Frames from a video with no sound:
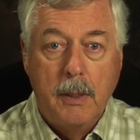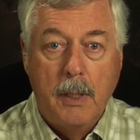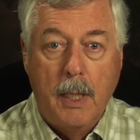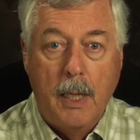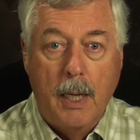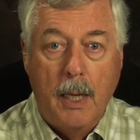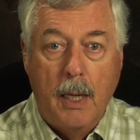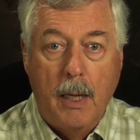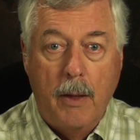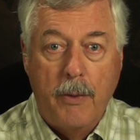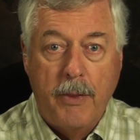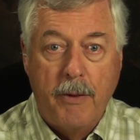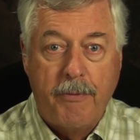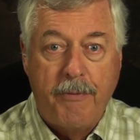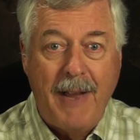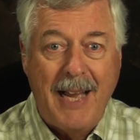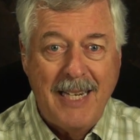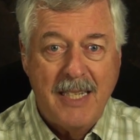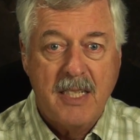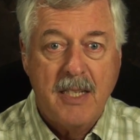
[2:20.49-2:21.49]
The
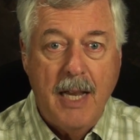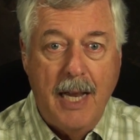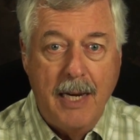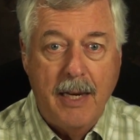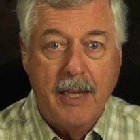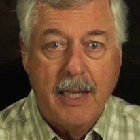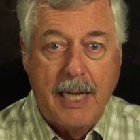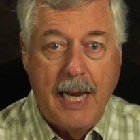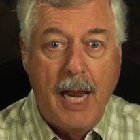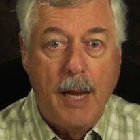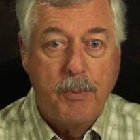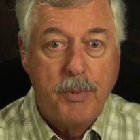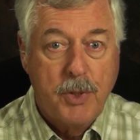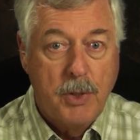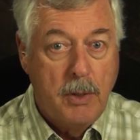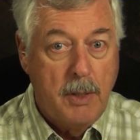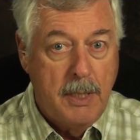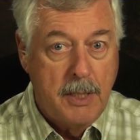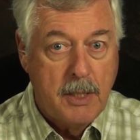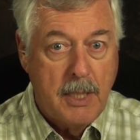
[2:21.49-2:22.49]
fat side of the
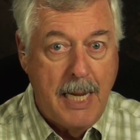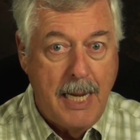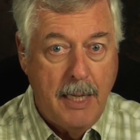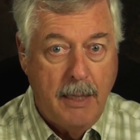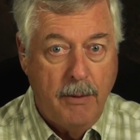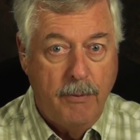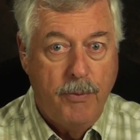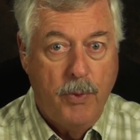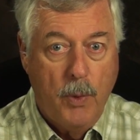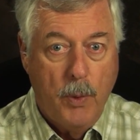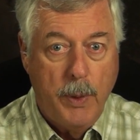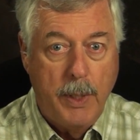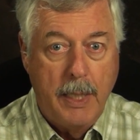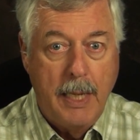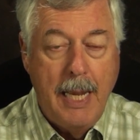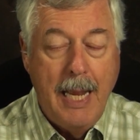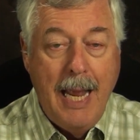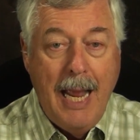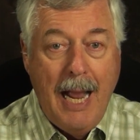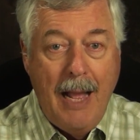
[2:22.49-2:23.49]
capsule is heading forward.
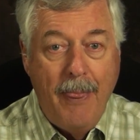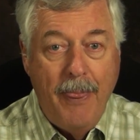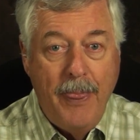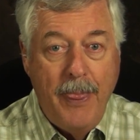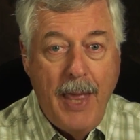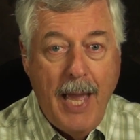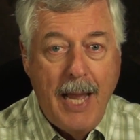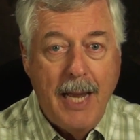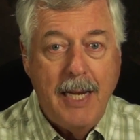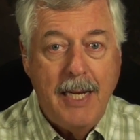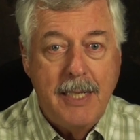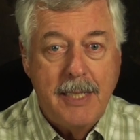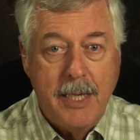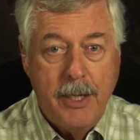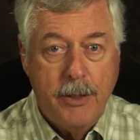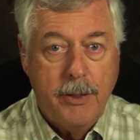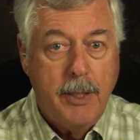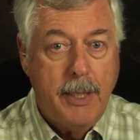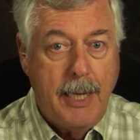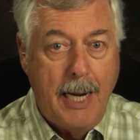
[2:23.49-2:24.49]
And that is
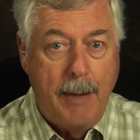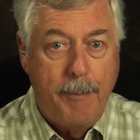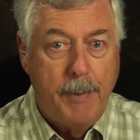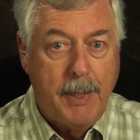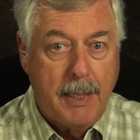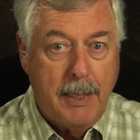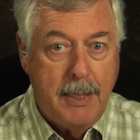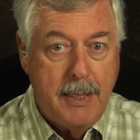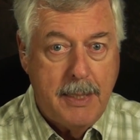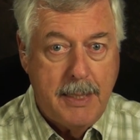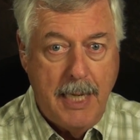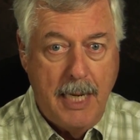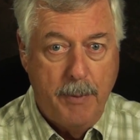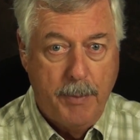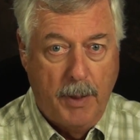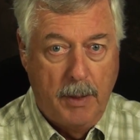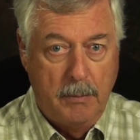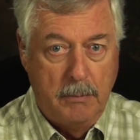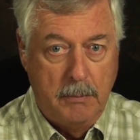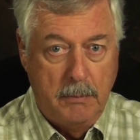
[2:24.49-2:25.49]
aerodynamically
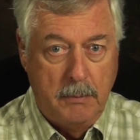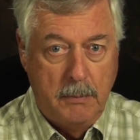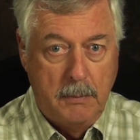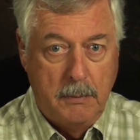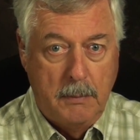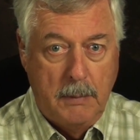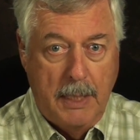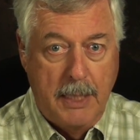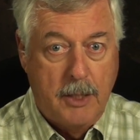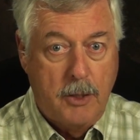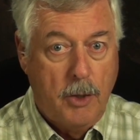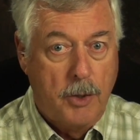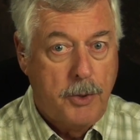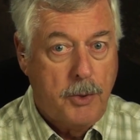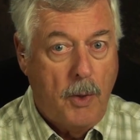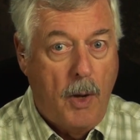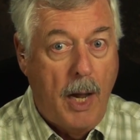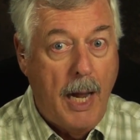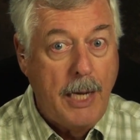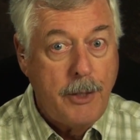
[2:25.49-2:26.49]
stable. It's
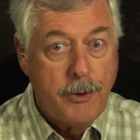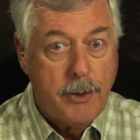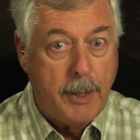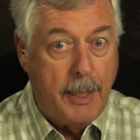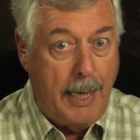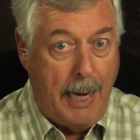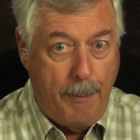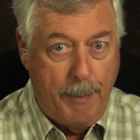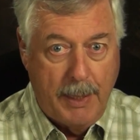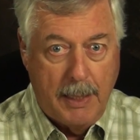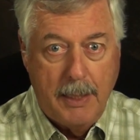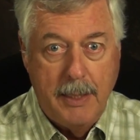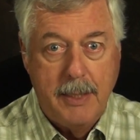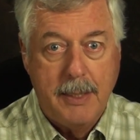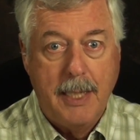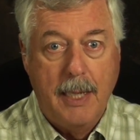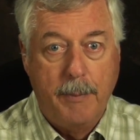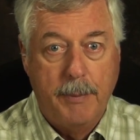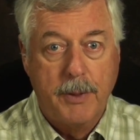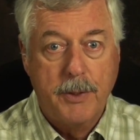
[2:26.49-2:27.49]
also hydrodynamically
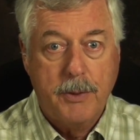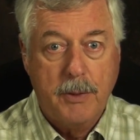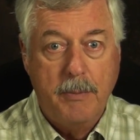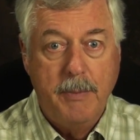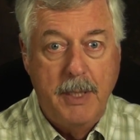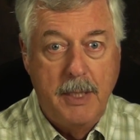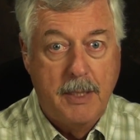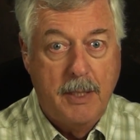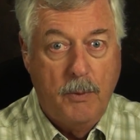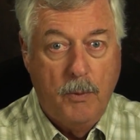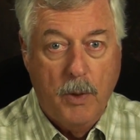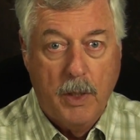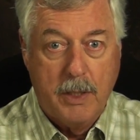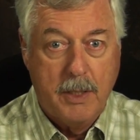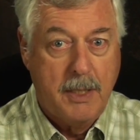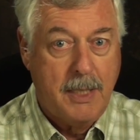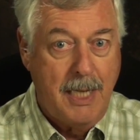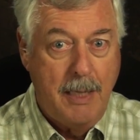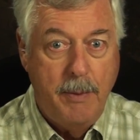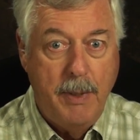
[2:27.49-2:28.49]
stable. So it means it works
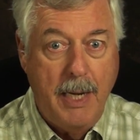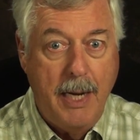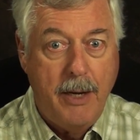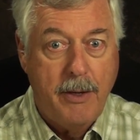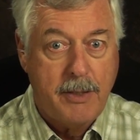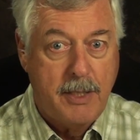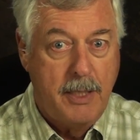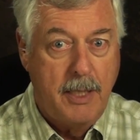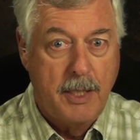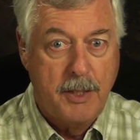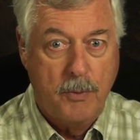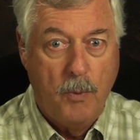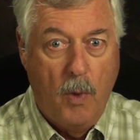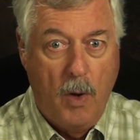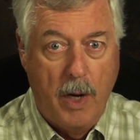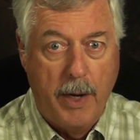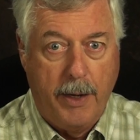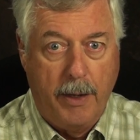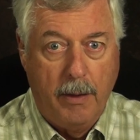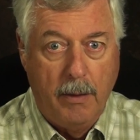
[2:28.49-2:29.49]
the same in air as it does in
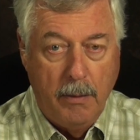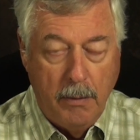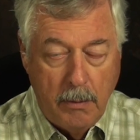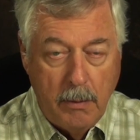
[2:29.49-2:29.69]
water.